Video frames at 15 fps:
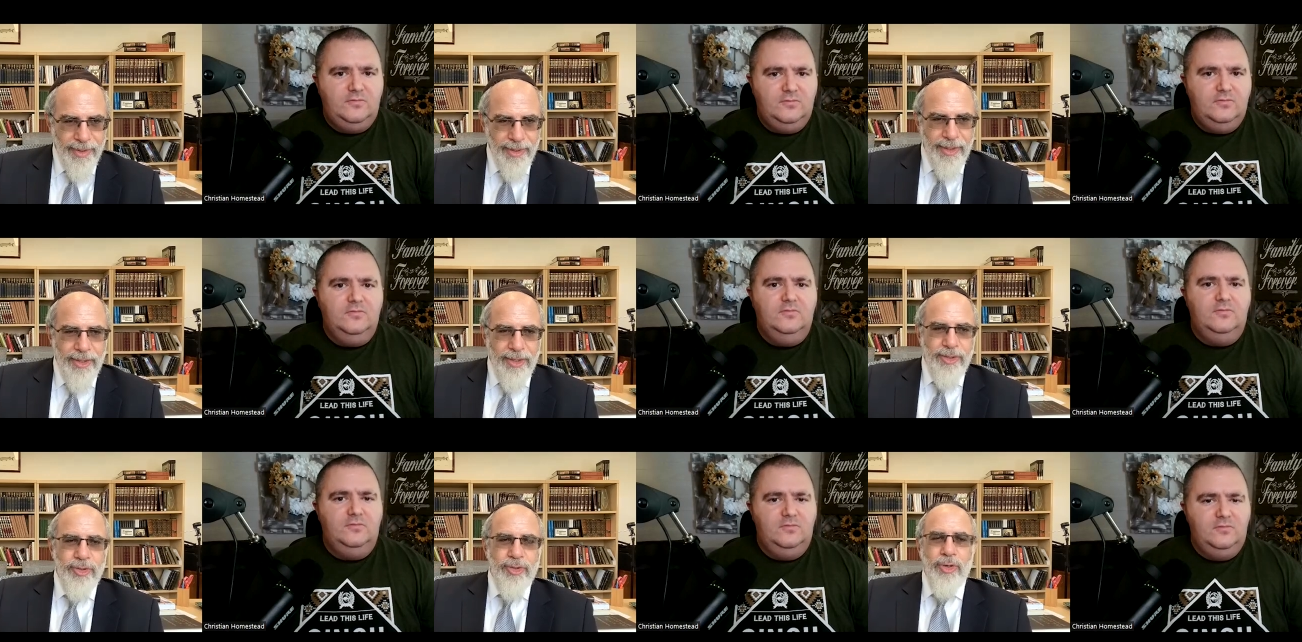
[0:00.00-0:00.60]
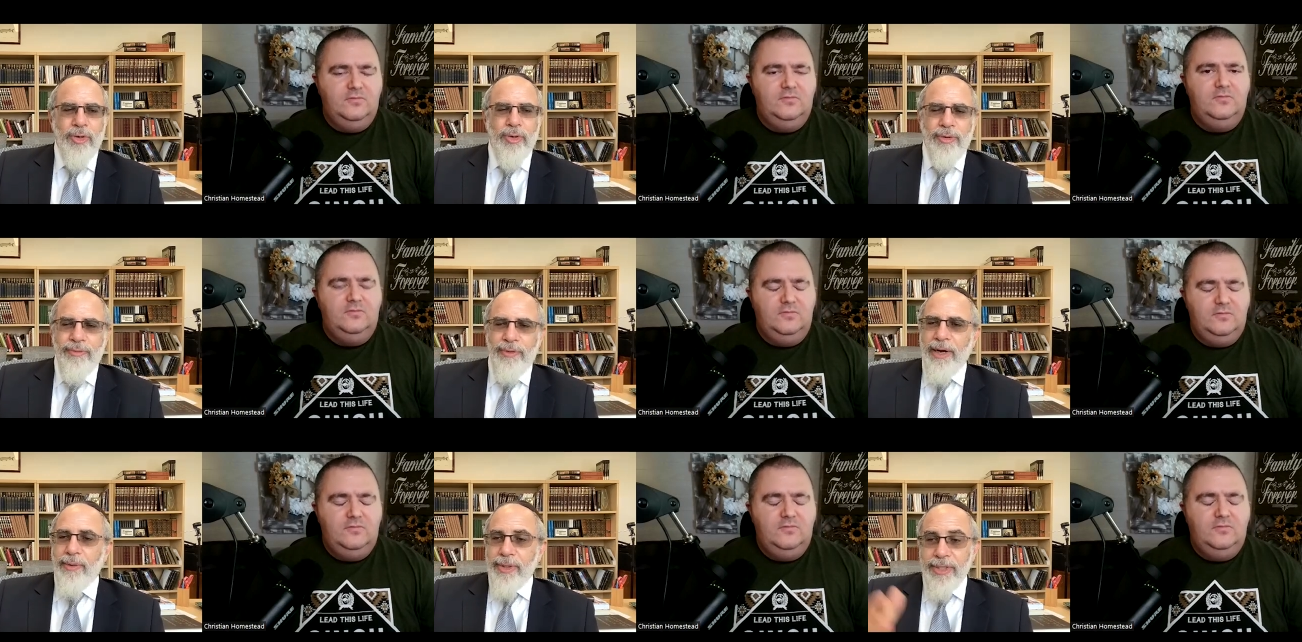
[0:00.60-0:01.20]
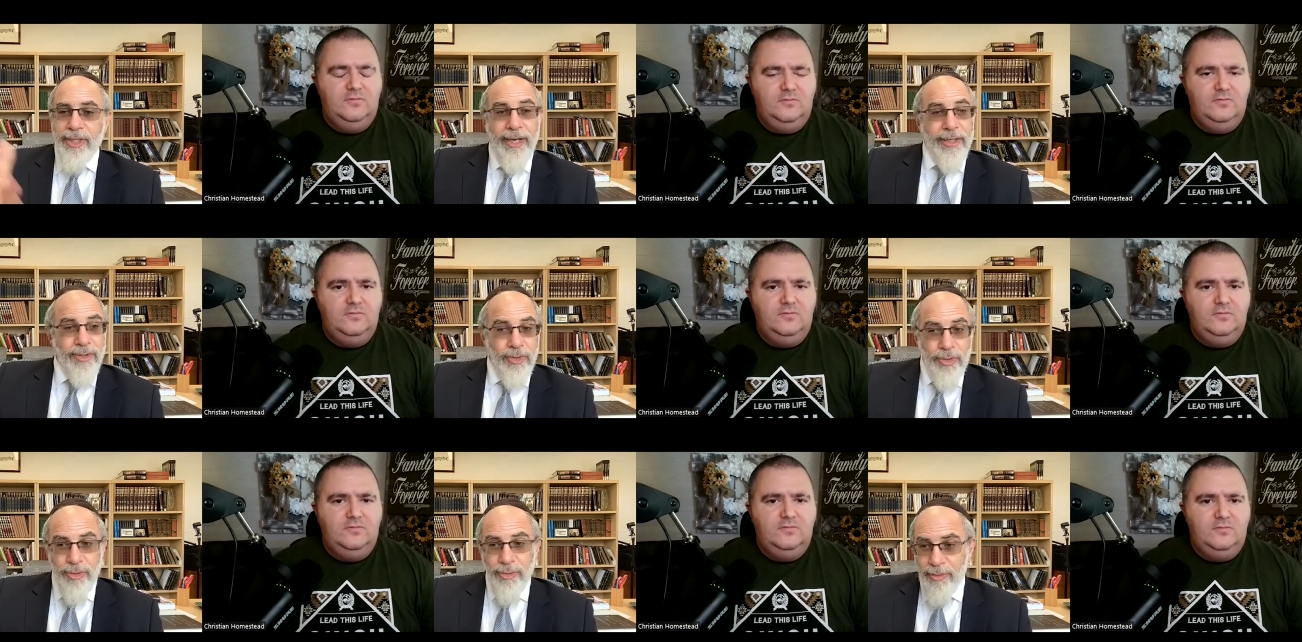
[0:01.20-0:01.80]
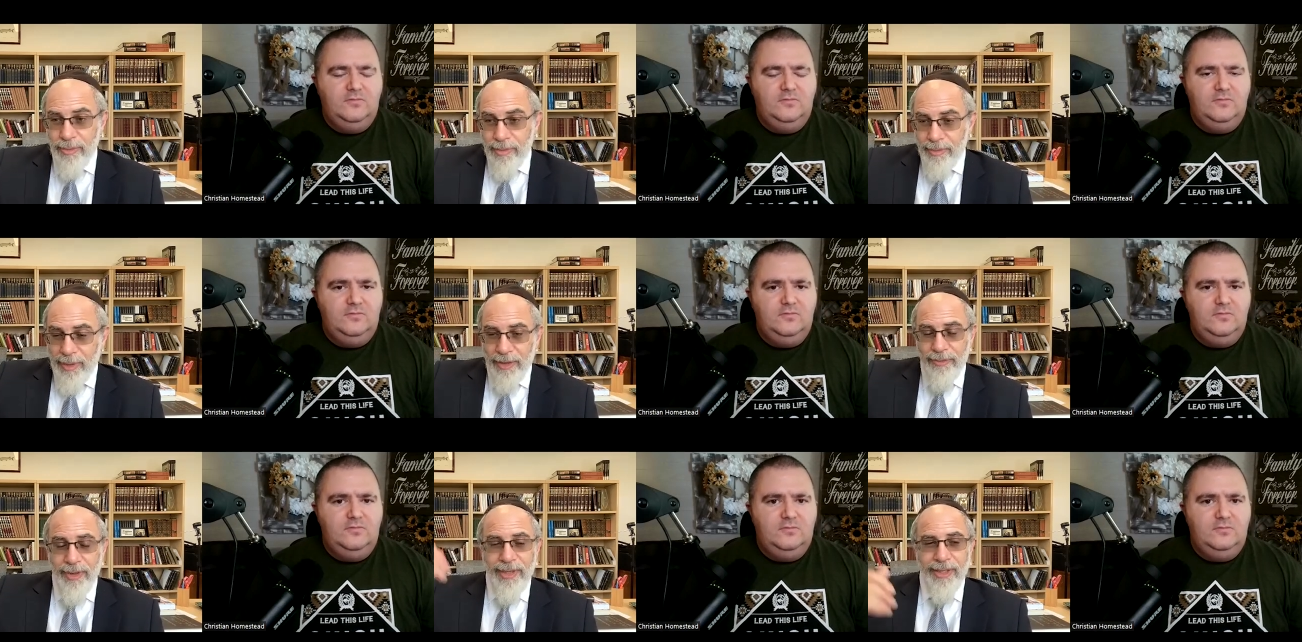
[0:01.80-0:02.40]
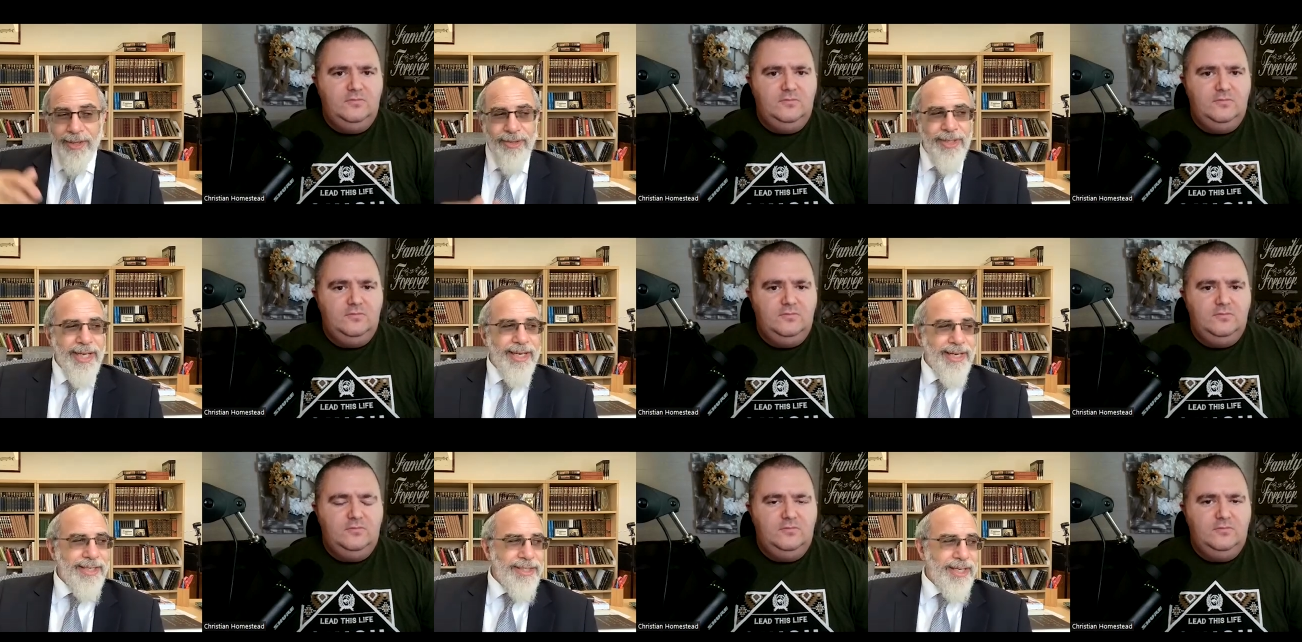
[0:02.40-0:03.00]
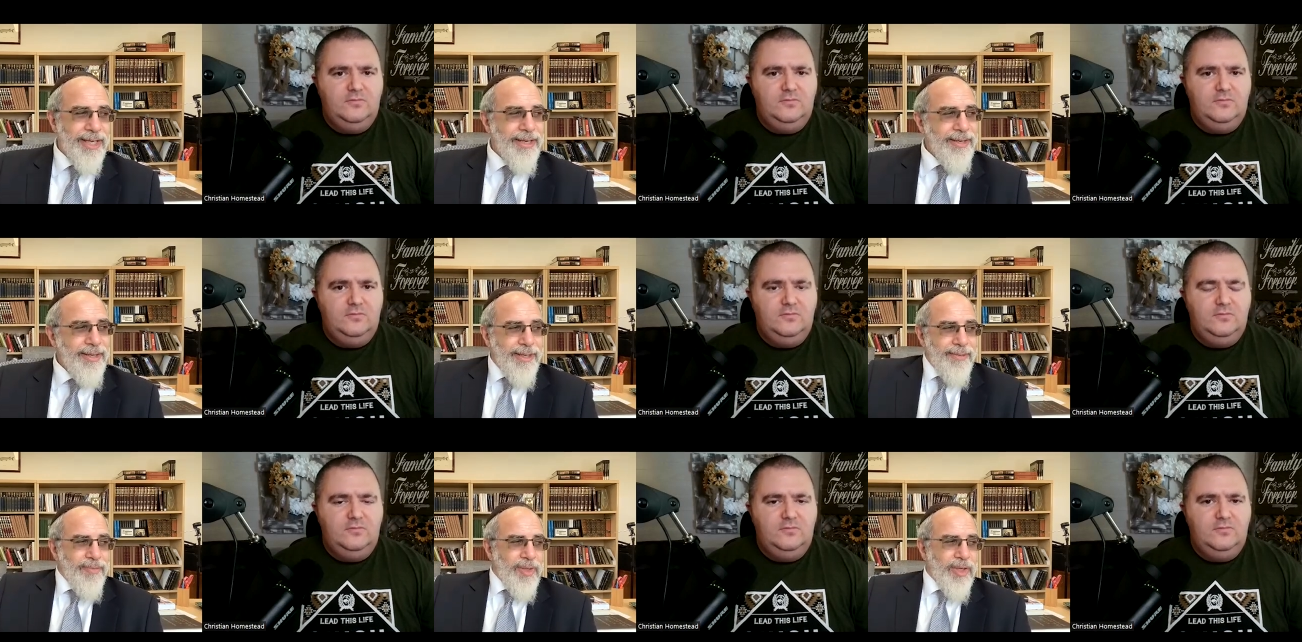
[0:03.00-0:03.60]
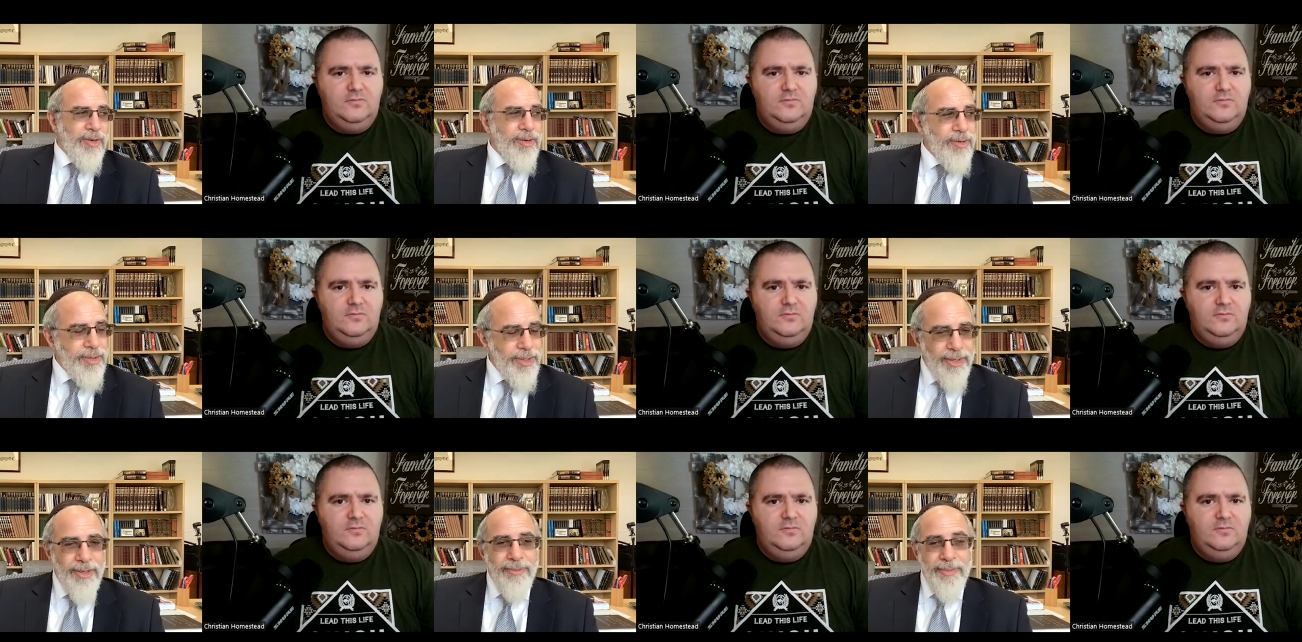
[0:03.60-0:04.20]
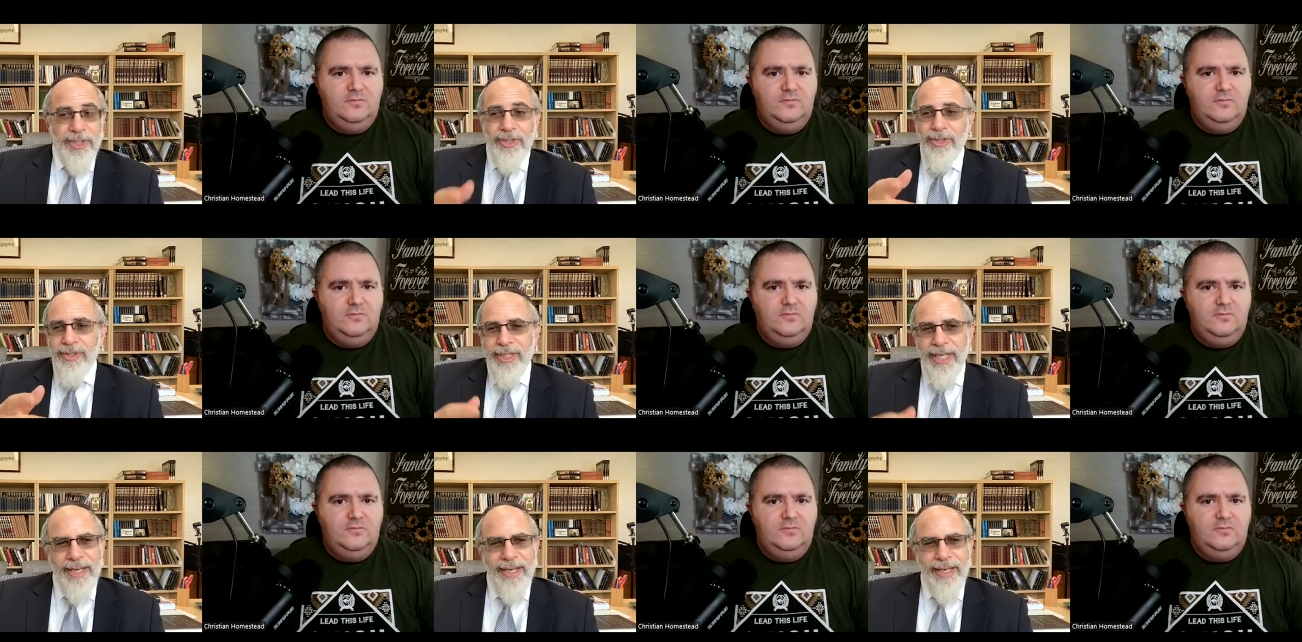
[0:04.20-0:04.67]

Speaker 1: Hmm. So if I were talking to my friend the other day and I say, "Oh, you know, Mr.